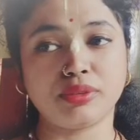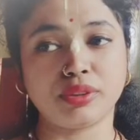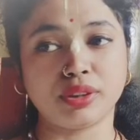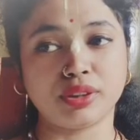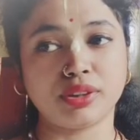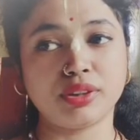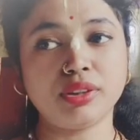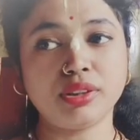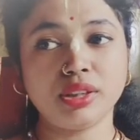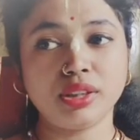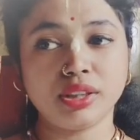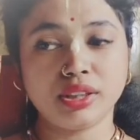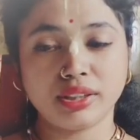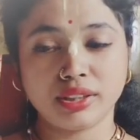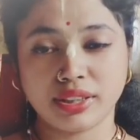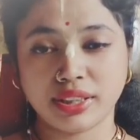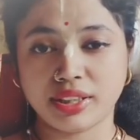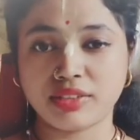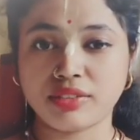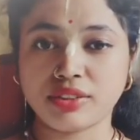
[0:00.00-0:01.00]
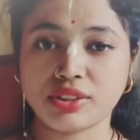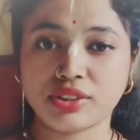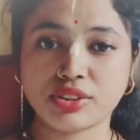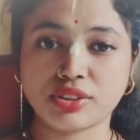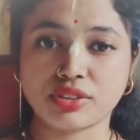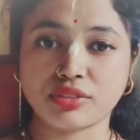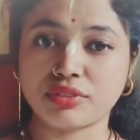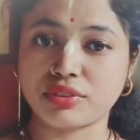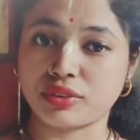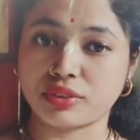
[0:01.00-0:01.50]
of your
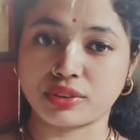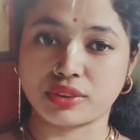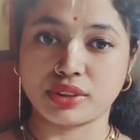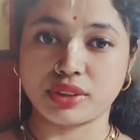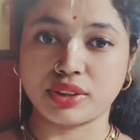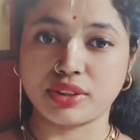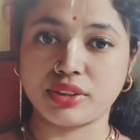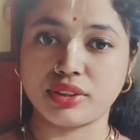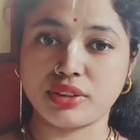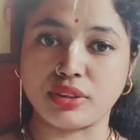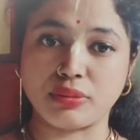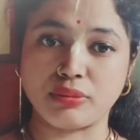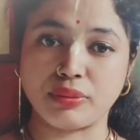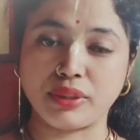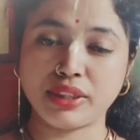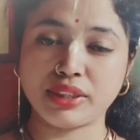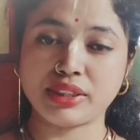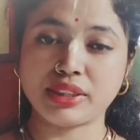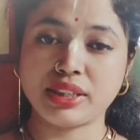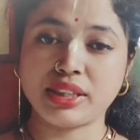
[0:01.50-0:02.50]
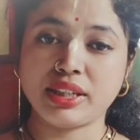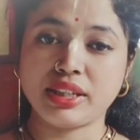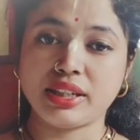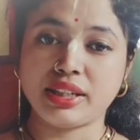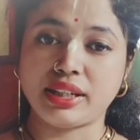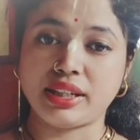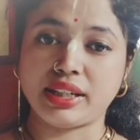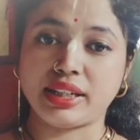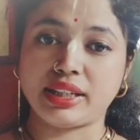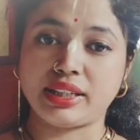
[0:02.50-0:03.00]
dyz
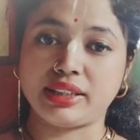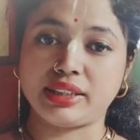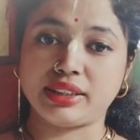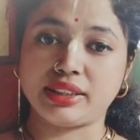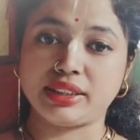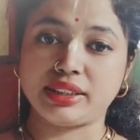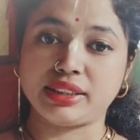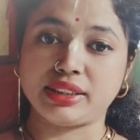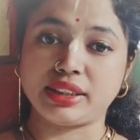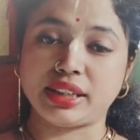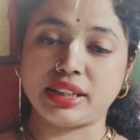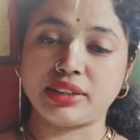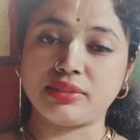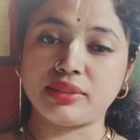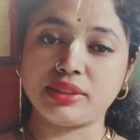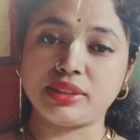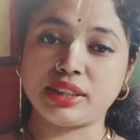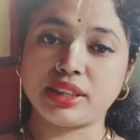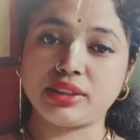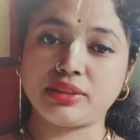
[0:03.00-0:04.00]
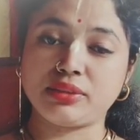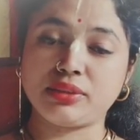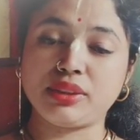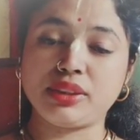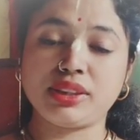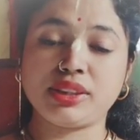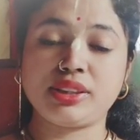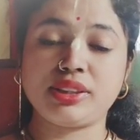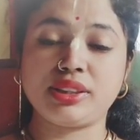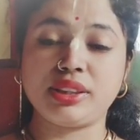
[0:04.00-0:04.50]
plus energy of your
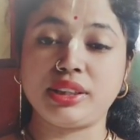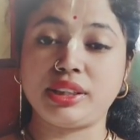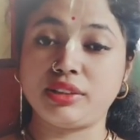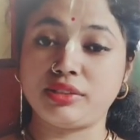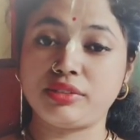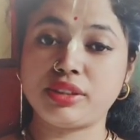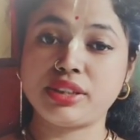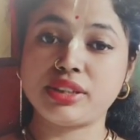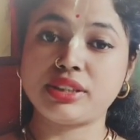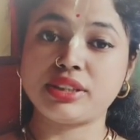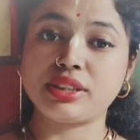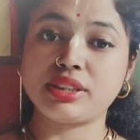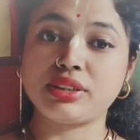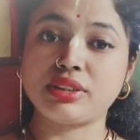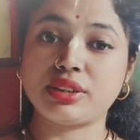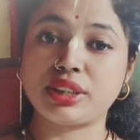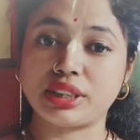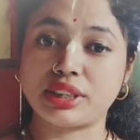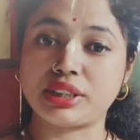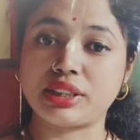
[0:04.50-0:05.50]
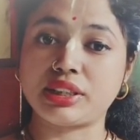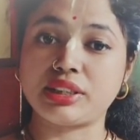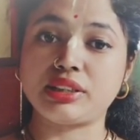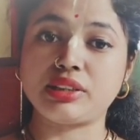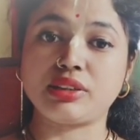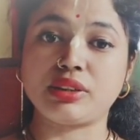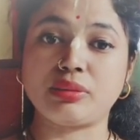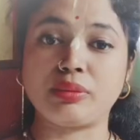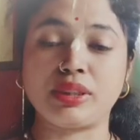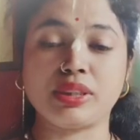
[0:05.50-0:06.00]
dzx plus
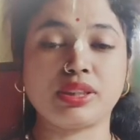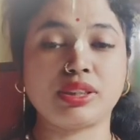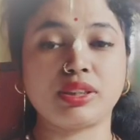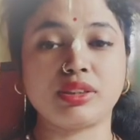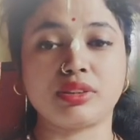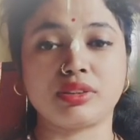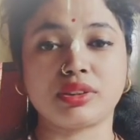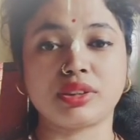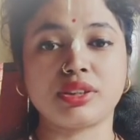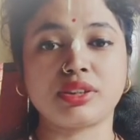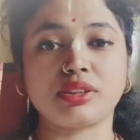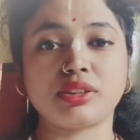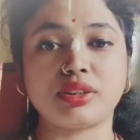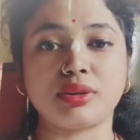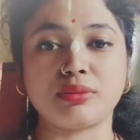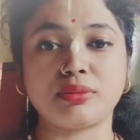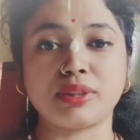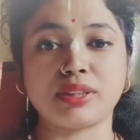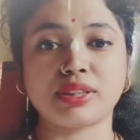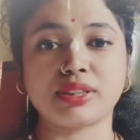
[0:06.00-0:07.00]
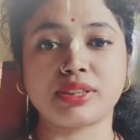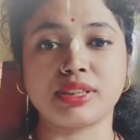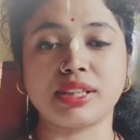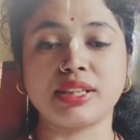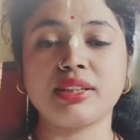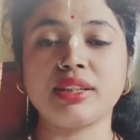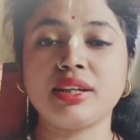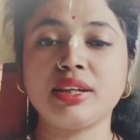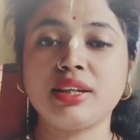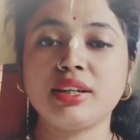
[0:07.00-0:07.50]
energy of your
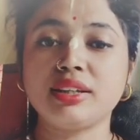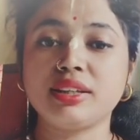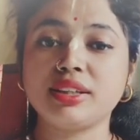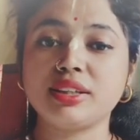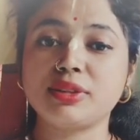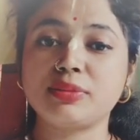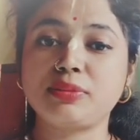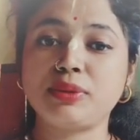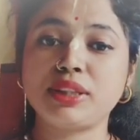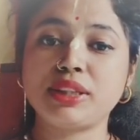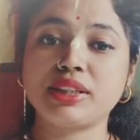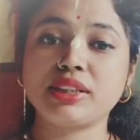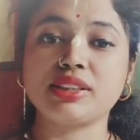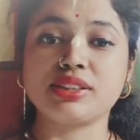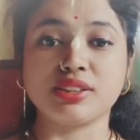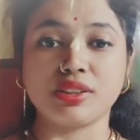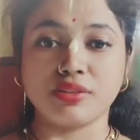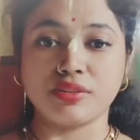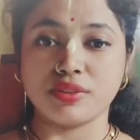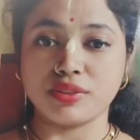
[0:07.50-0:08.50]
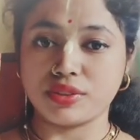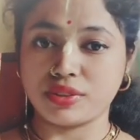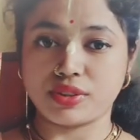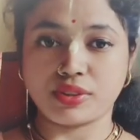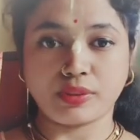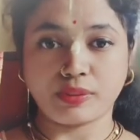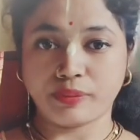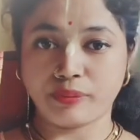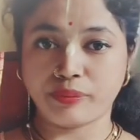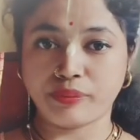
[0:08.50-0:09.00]
dz square plus
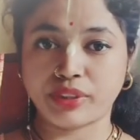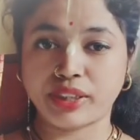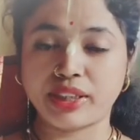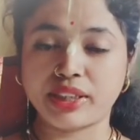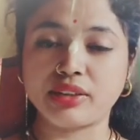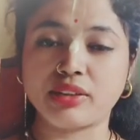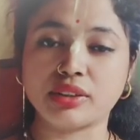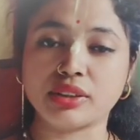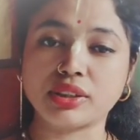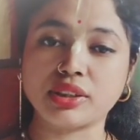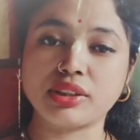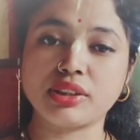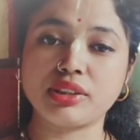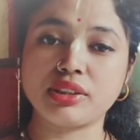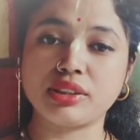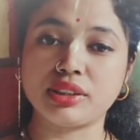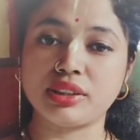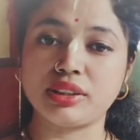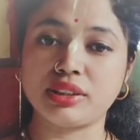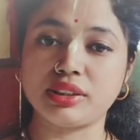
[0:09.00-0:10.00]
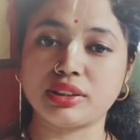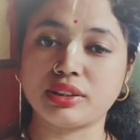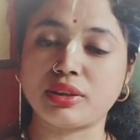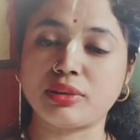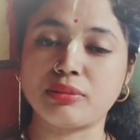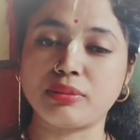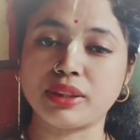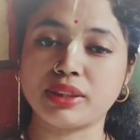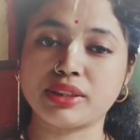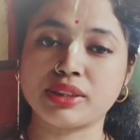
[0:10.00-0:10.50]
energy of dx square minus
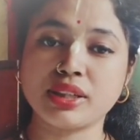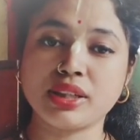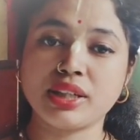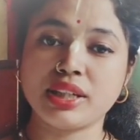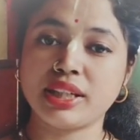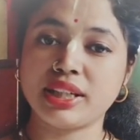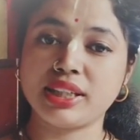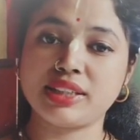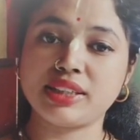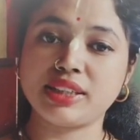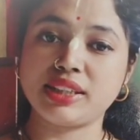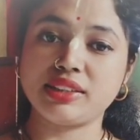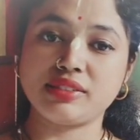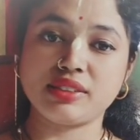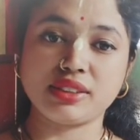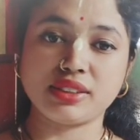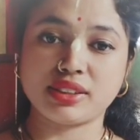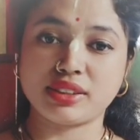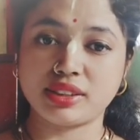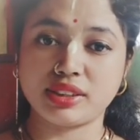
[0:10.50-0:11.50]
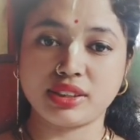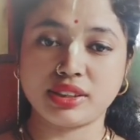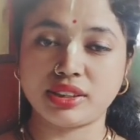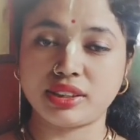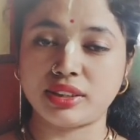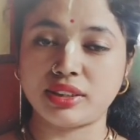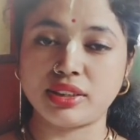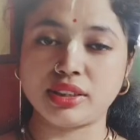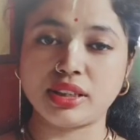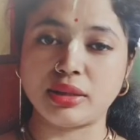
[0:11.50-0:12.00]
y square is nothing but is
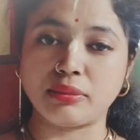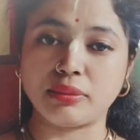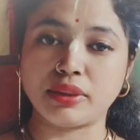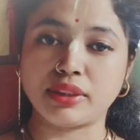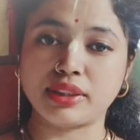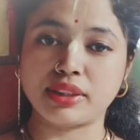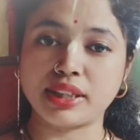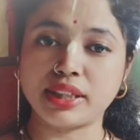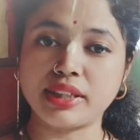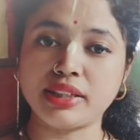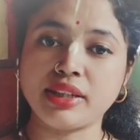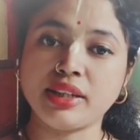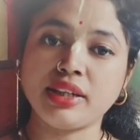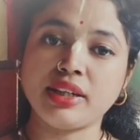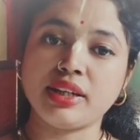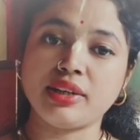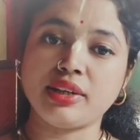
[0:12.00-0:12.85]
0. Okay,